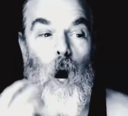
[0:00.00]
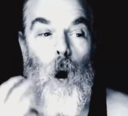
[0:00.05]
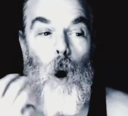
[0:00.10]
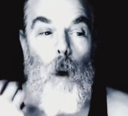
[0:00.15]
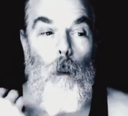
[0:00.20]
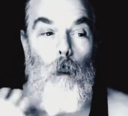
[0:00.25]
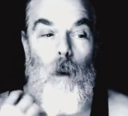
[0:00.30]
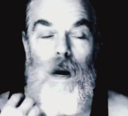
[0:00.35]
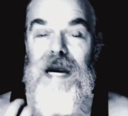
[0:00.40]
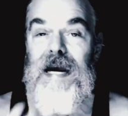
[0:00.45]

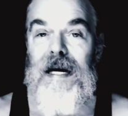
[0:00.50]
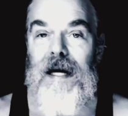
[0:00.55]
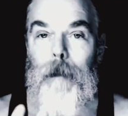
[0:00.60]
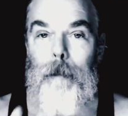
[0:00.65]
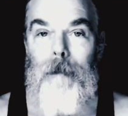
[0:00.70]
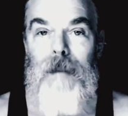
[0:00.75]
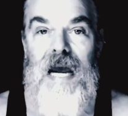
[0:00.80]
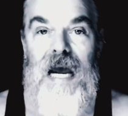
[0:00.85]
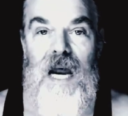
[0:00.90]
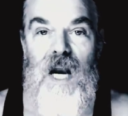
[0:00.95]
weak
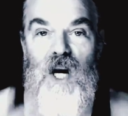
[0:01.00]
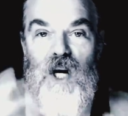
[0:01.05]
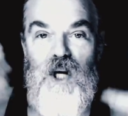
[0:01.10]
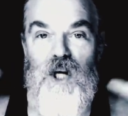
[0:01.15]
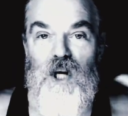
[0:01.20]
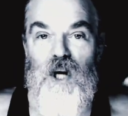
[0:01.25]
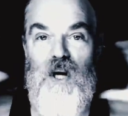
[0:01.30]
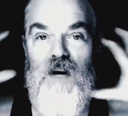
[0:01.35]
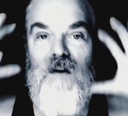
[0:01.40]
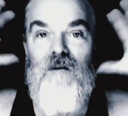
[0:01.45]
men
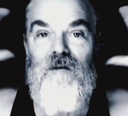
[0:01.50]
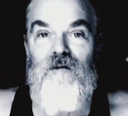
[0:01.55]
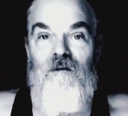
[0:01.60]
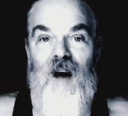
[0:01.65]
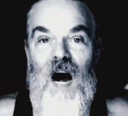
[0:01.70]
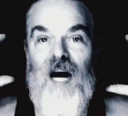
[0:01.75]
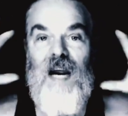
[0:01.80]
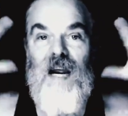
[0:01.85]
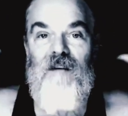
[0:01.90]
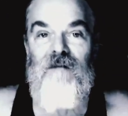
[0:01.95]
couldn't
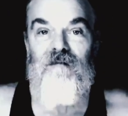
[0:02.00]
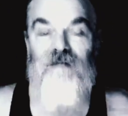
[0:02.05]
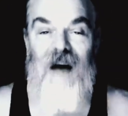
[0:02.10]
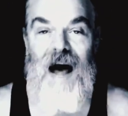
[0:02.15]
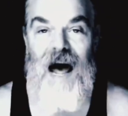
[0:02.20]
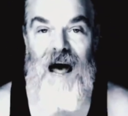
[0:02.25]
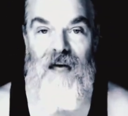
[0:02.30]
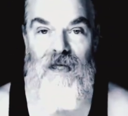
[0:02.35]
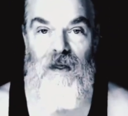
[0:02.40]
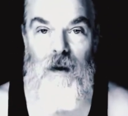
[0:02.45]
fucking
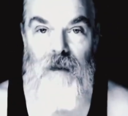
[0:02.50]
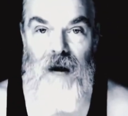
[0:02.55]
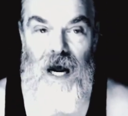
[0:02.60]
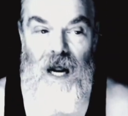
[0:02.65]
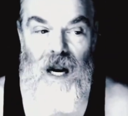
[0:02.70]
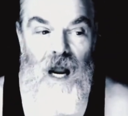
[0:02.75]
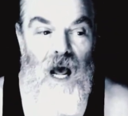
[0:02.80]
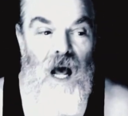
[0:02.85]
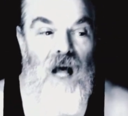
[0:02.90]
fathom it.